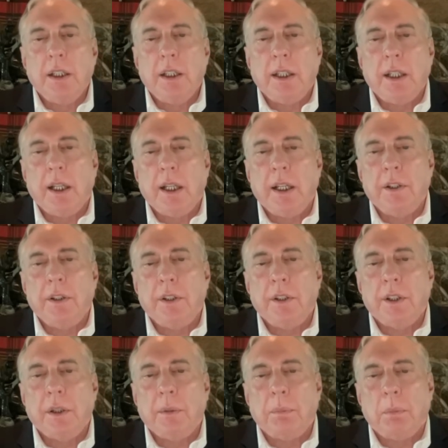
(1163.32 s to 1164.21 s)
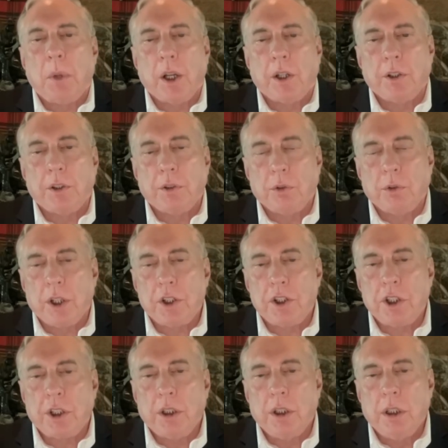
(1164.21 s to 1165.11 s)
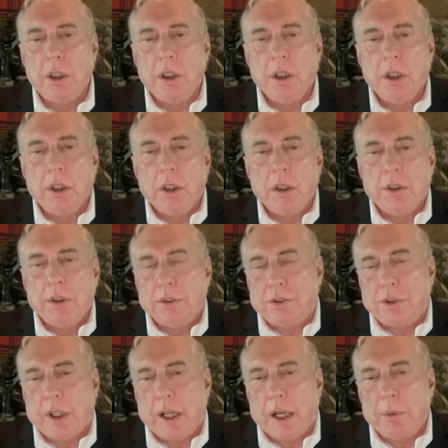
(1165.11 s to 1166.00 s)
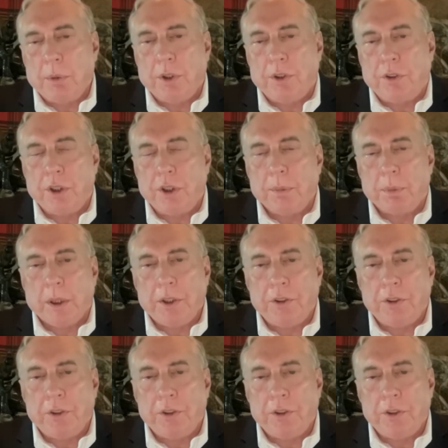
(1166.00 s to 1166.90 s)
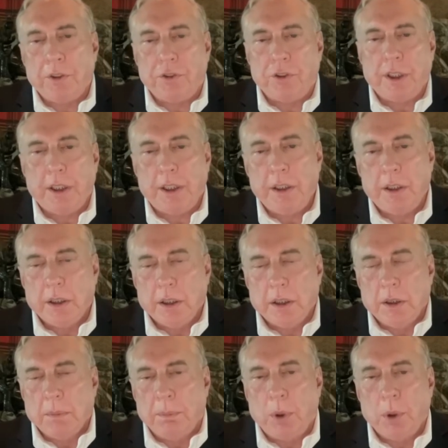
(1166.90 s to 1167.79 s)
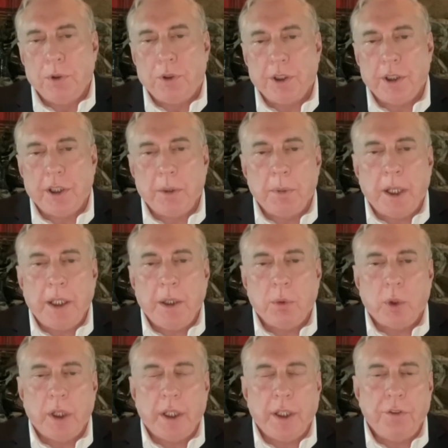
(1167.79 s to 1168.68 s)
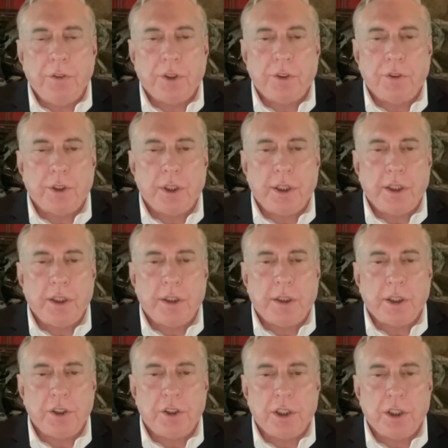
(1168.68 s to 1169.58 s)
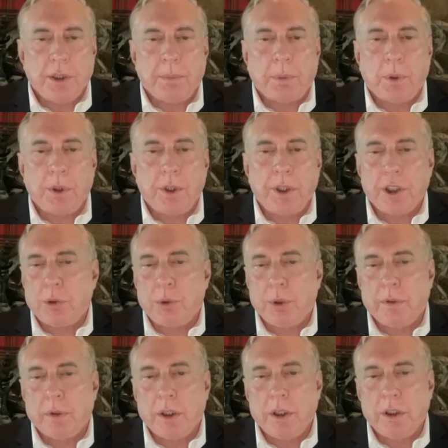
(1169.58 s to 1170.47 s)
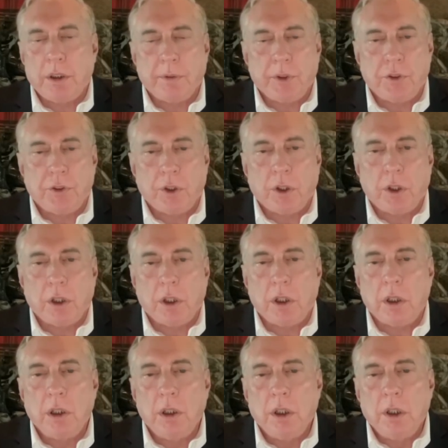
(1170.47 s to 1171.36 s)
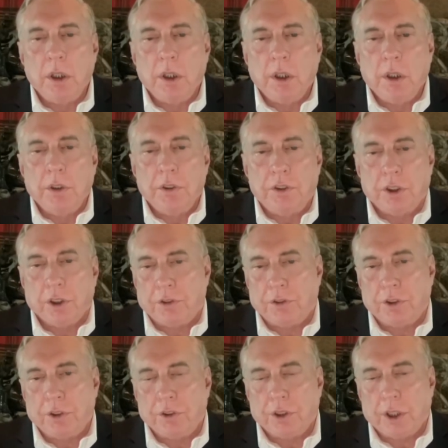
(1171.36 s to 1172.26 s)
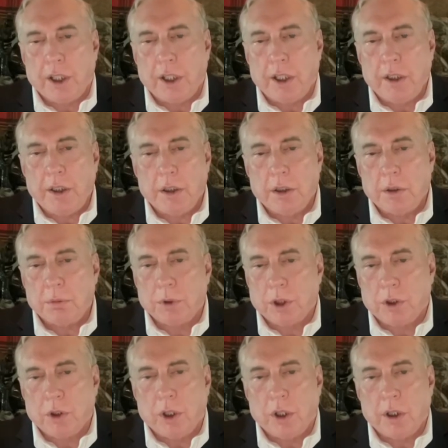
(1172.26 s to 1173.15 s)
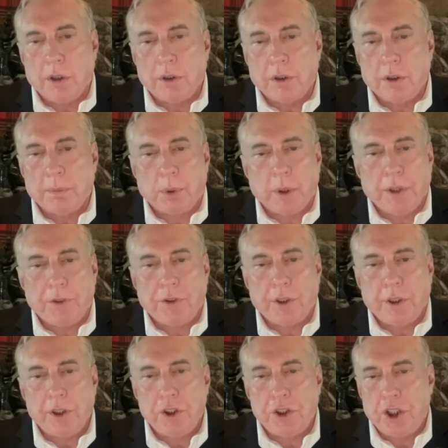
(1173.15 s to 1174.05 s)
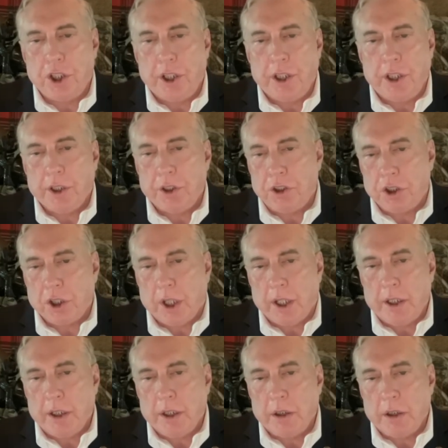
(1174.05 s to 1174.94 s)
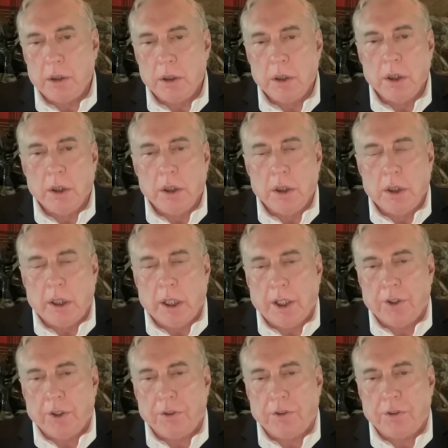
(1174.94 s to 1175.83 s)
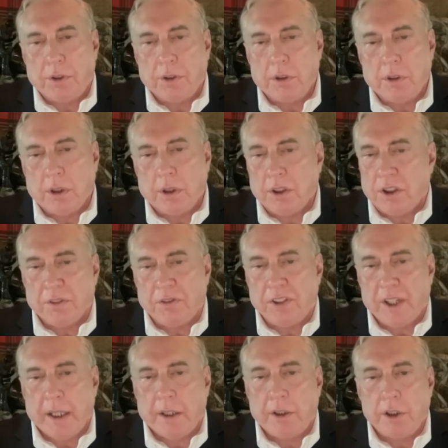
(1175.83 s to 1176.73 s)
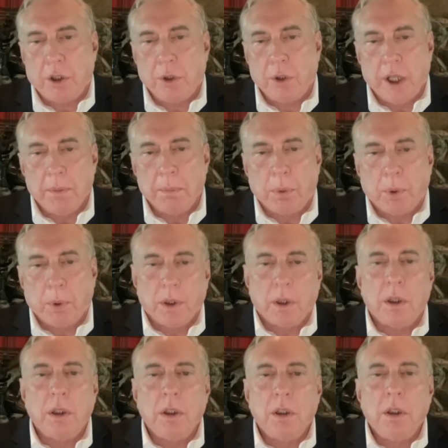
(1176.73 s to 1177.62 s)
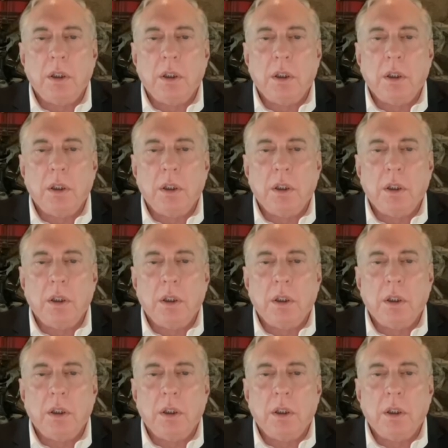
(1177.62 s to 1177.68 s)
and modern Russia. So I would simply see Putin in many ways as a contemporary equivalent of a czar, just as I regard President Xi in China as a de facto emperor.